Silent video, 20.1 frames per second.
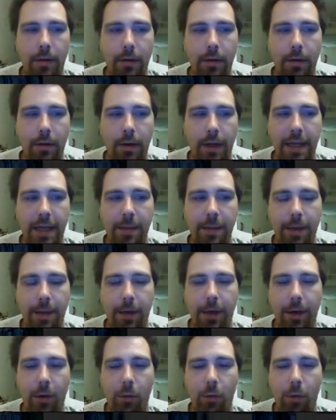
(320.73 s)
I keep
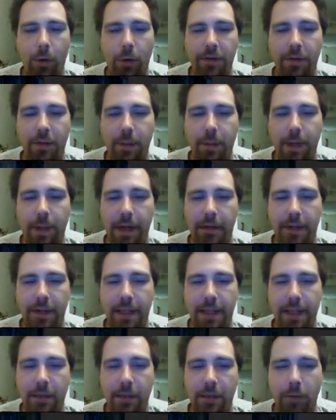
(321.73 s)
hearing wolves, but I haven't
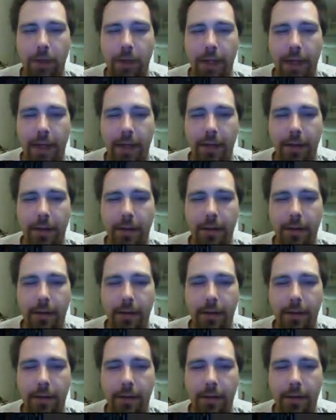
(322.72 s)
seen one yet.
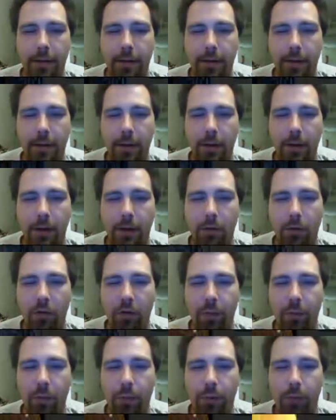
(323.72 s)

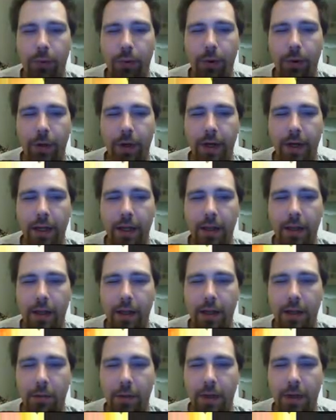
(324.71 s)
We've been pretty
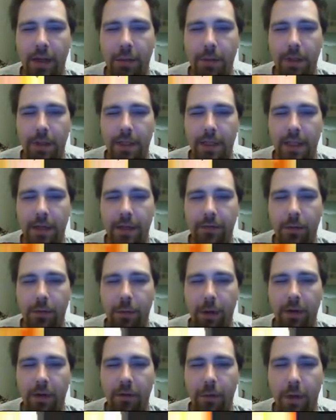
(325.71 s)
lucky with keeping stuff away
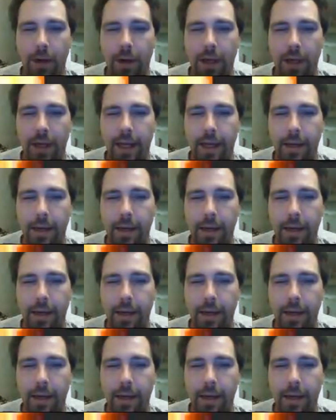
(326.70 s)
from our camp.